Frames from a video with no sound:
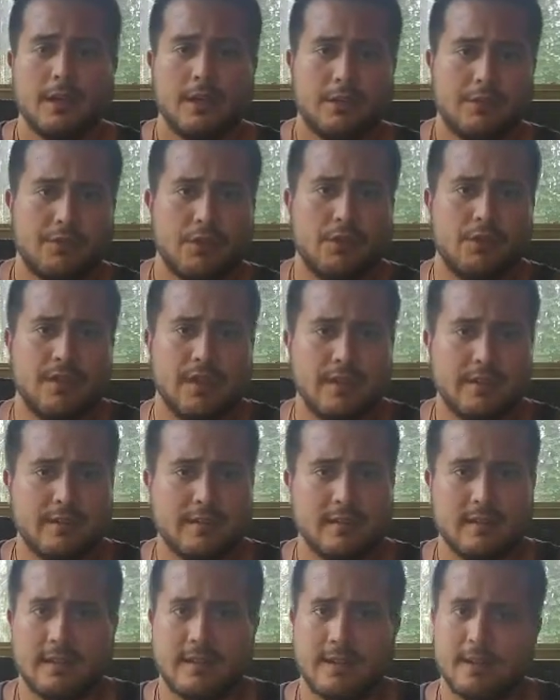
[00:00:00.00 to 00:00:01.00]
If you're
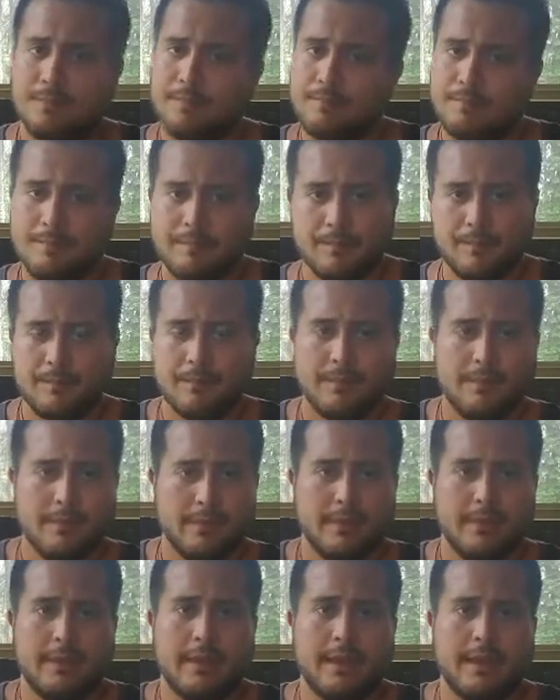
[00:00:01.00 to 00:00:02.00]
tensing up,
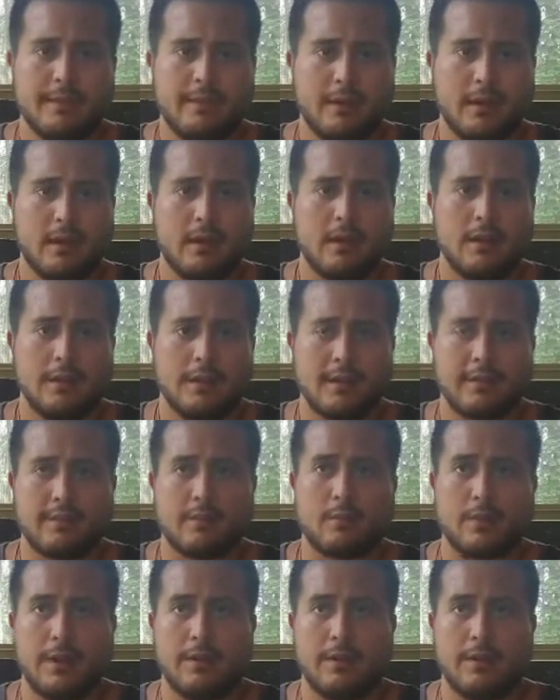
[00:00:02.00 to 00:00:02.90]
that's a